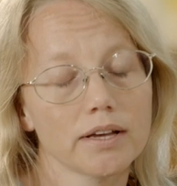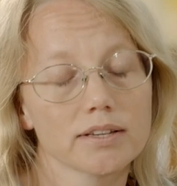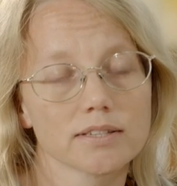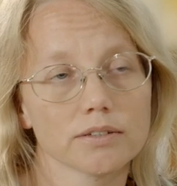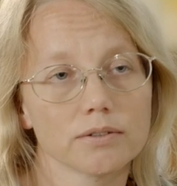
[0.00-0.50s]

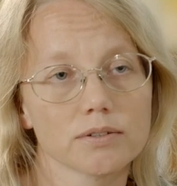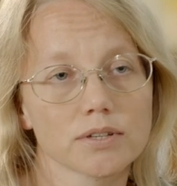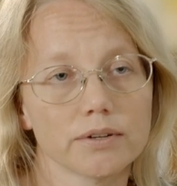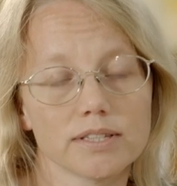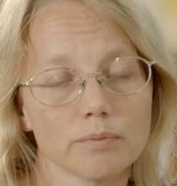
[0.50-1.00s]
So,
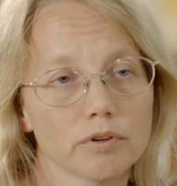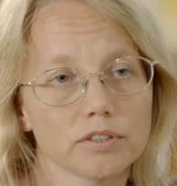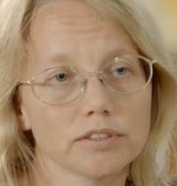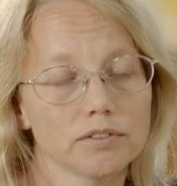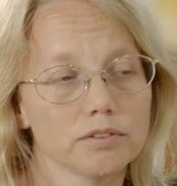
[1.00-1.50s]
so it's
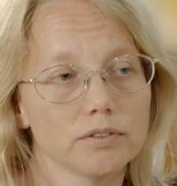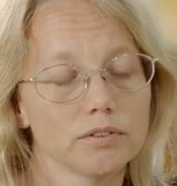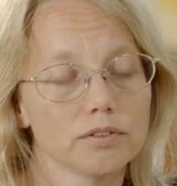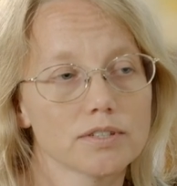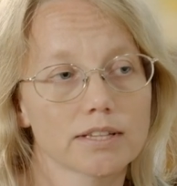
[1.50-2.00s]
important
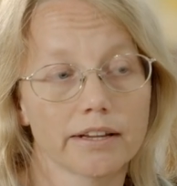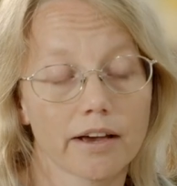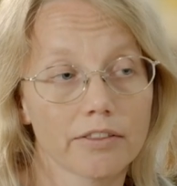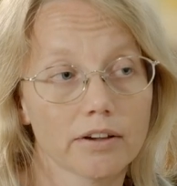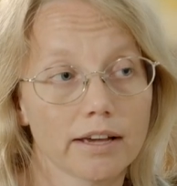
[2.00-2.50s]
to, to study
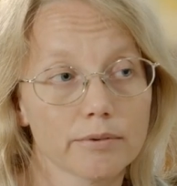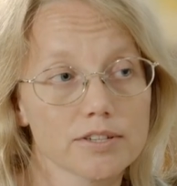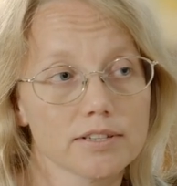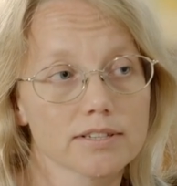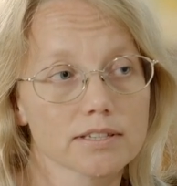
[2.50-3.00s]
other
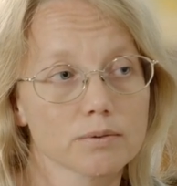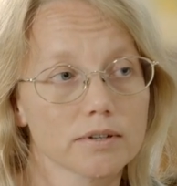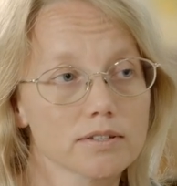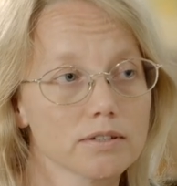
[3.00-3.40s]
languages as well.